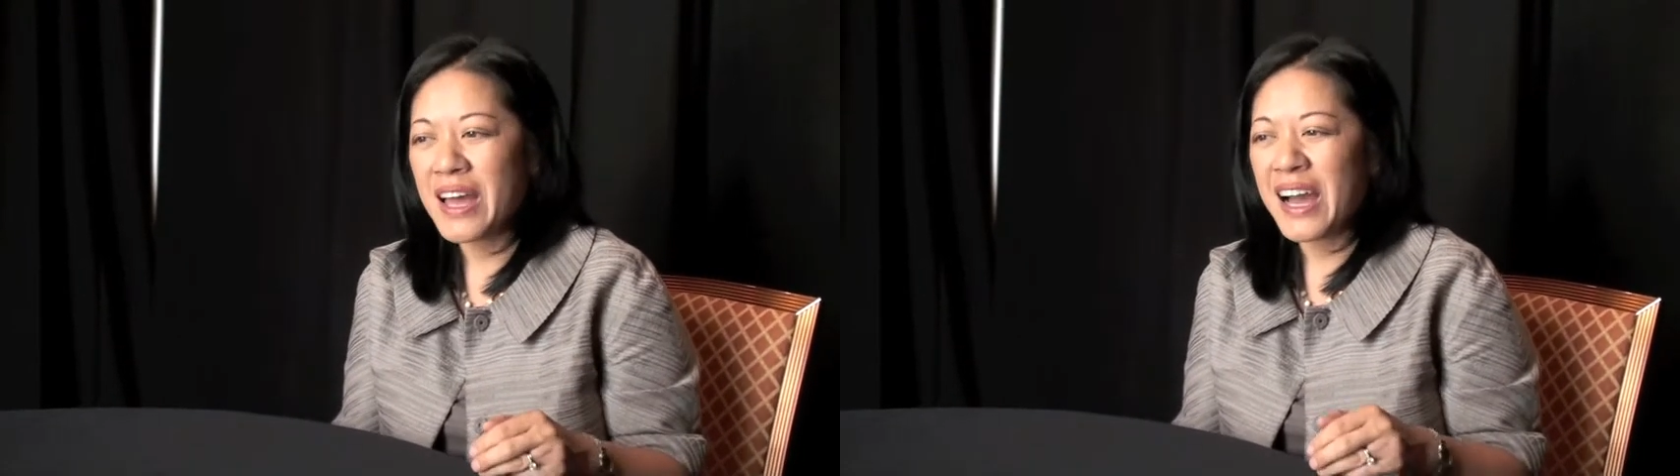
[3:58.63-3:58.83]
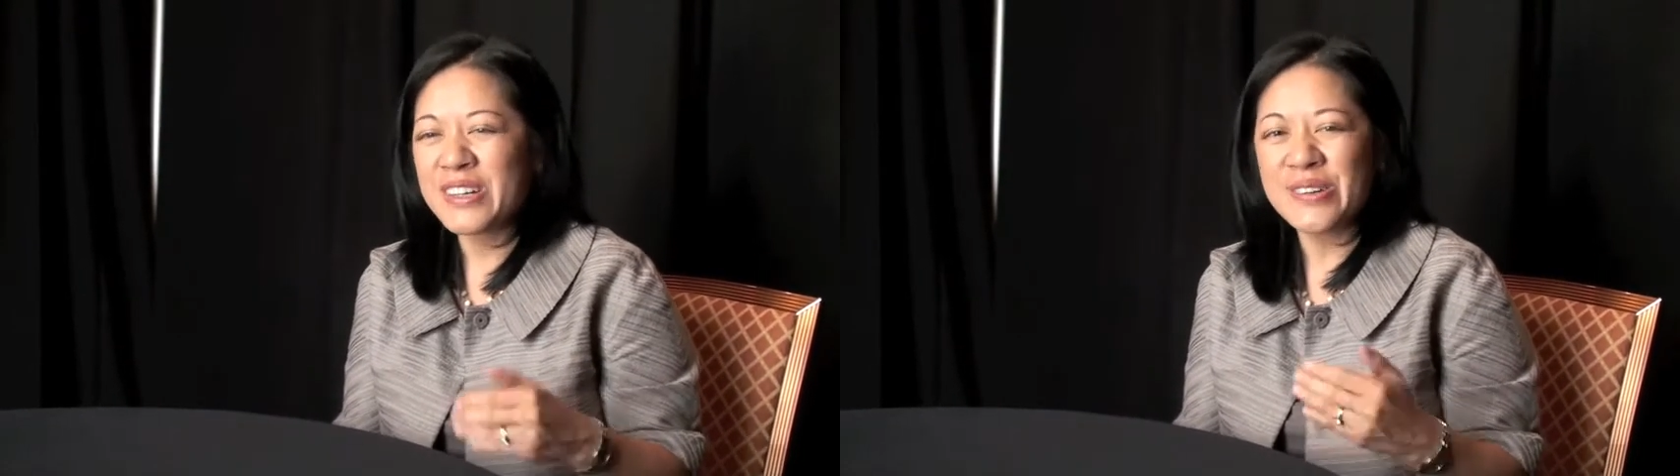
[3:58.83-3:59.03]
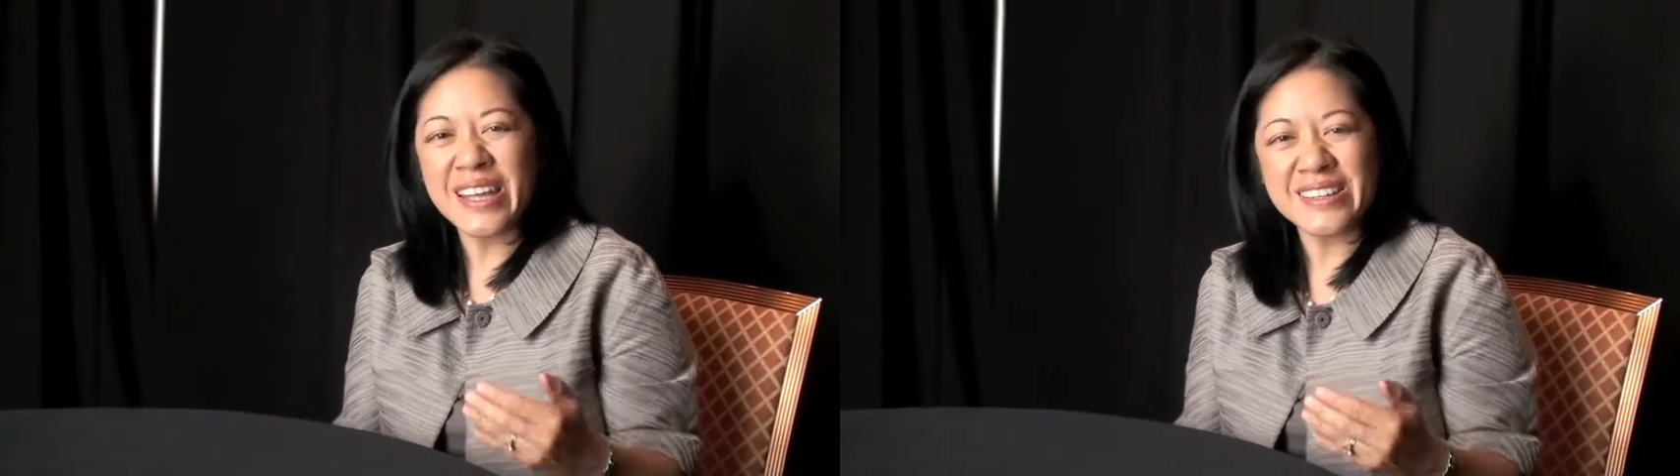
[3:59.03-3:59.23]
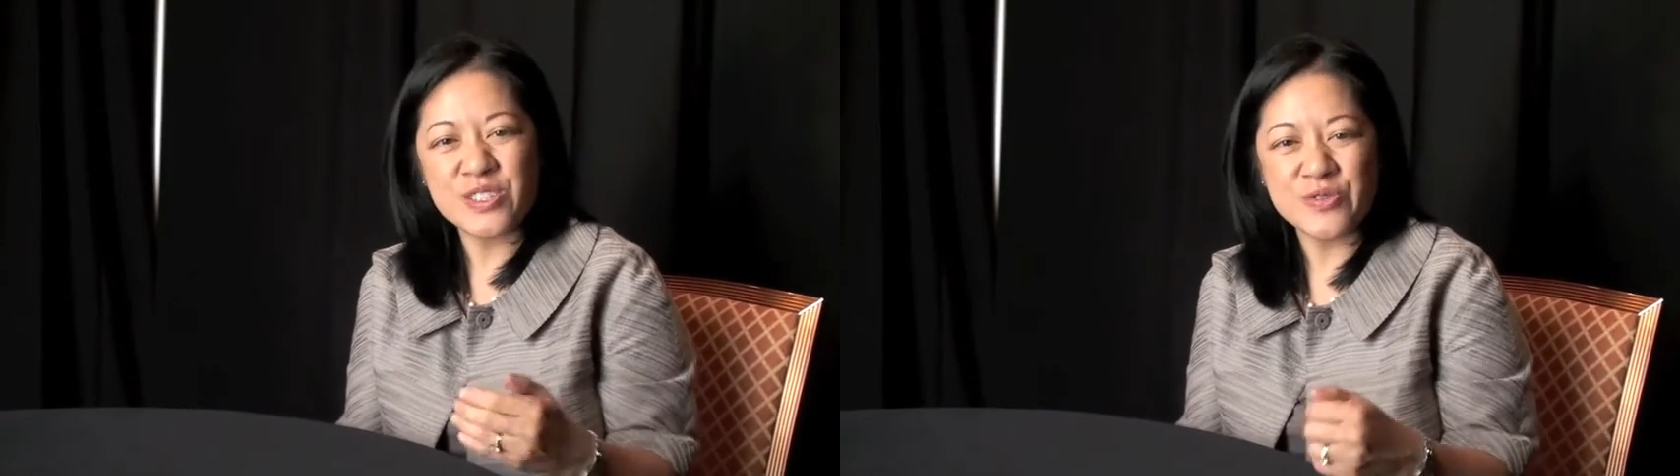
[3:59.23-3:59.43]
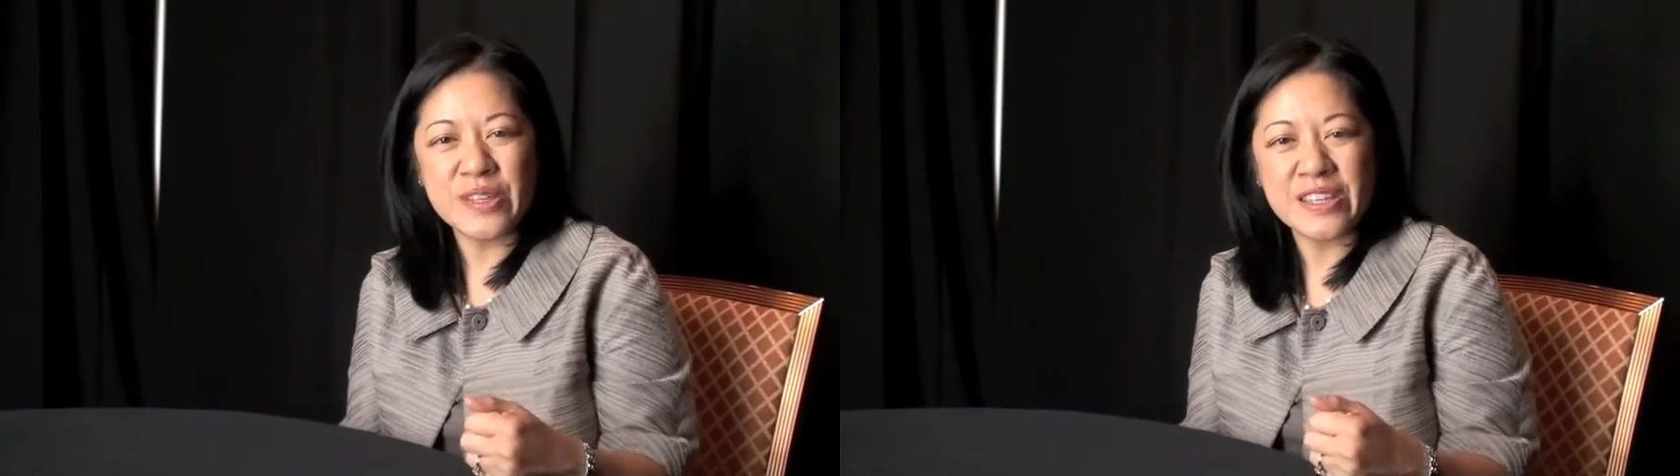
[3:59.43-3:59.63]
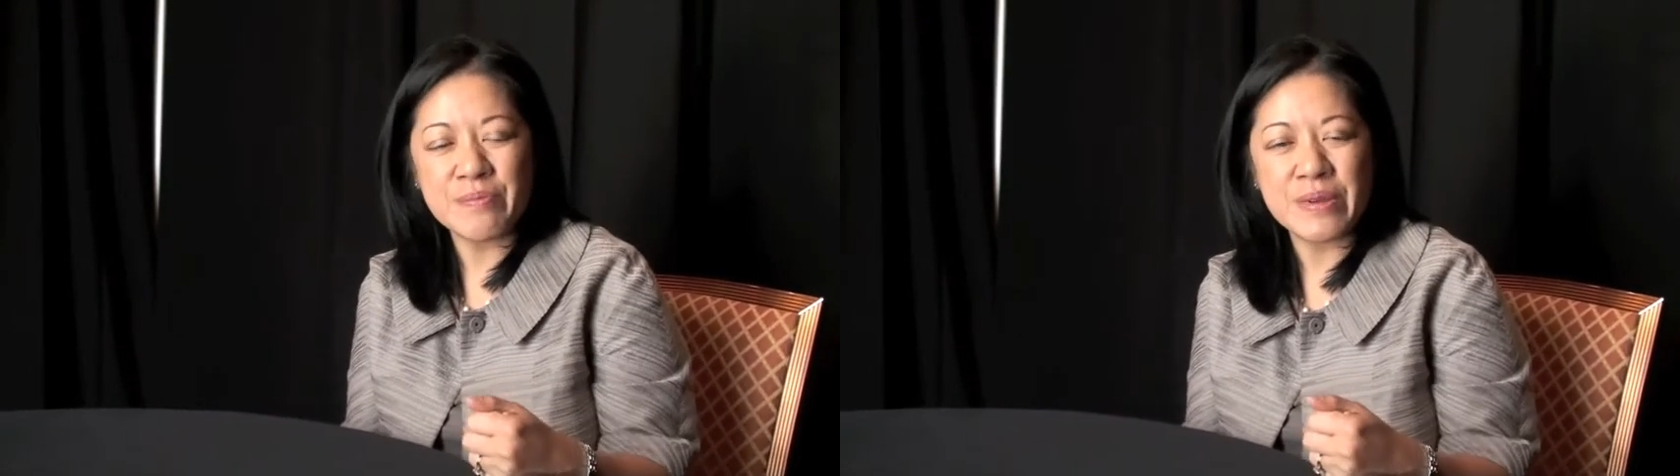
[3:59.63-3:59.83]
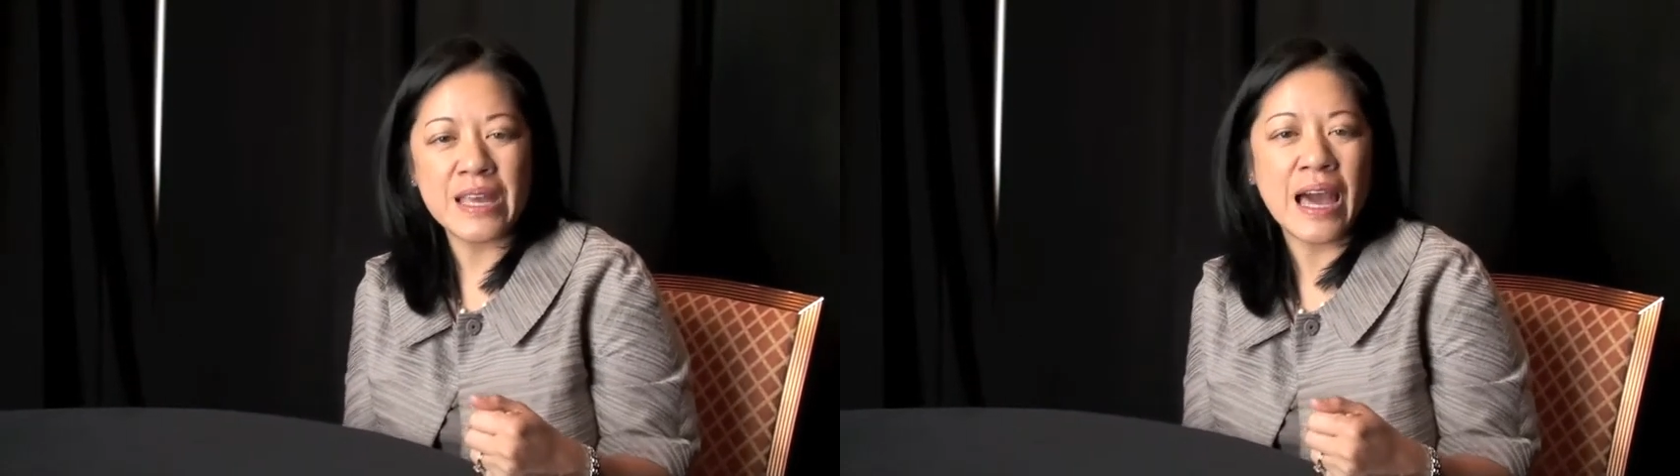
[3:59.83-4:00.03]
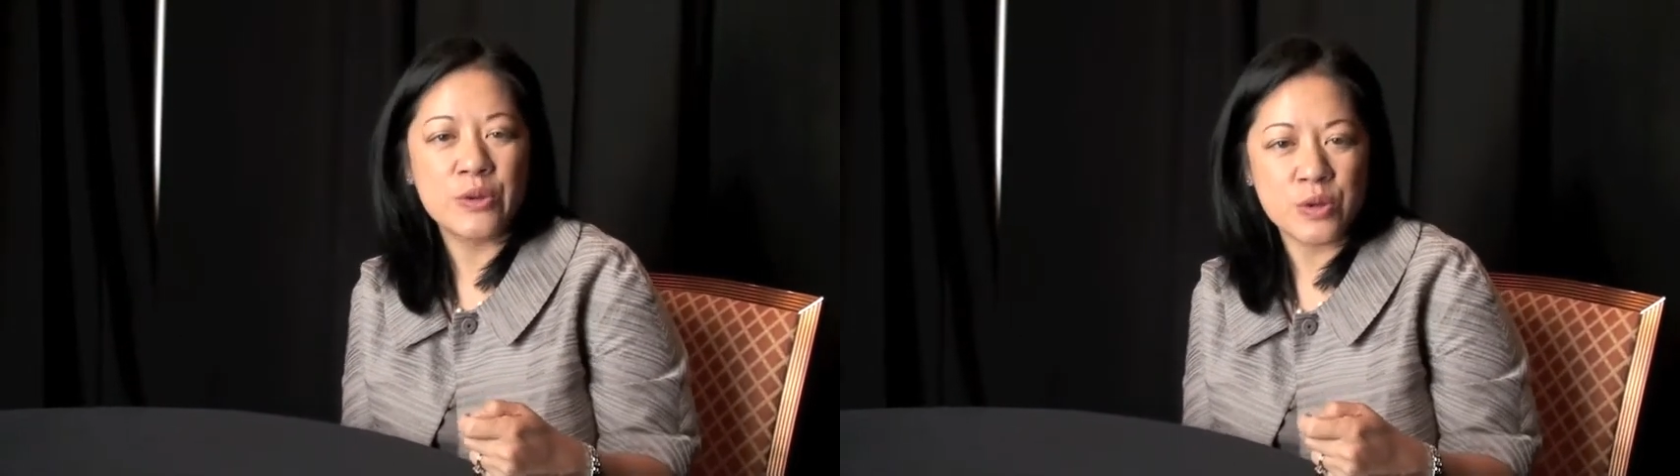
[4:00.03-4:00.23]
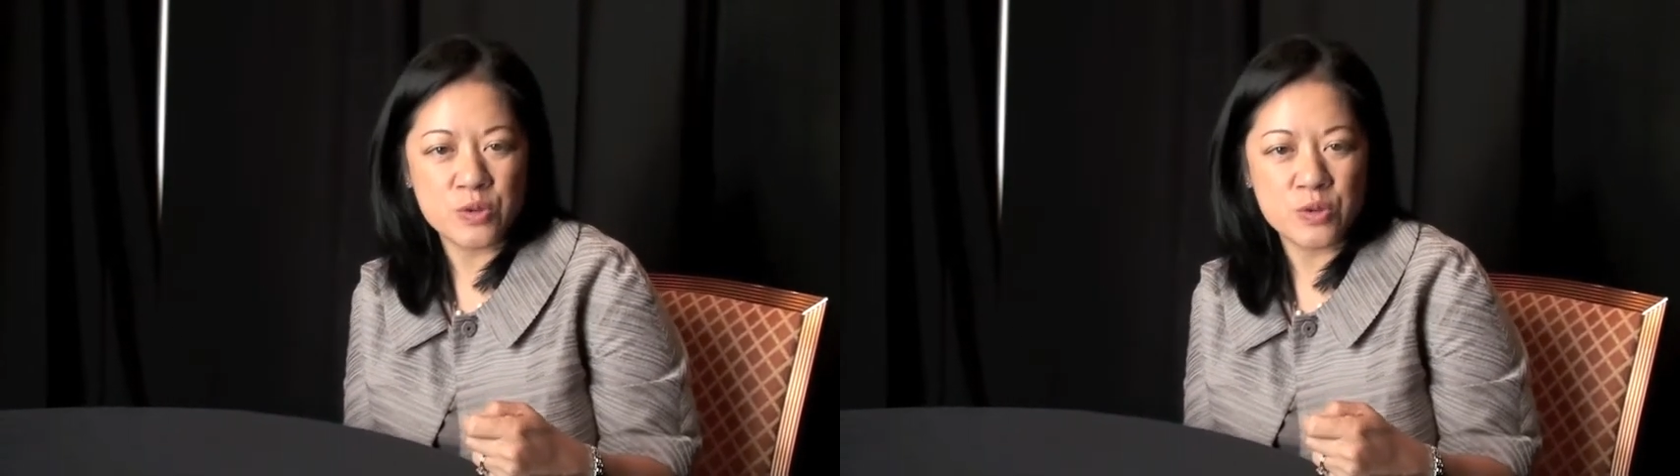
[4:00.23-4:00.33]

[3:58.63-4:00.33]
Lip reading: I don't like this feeling of being out of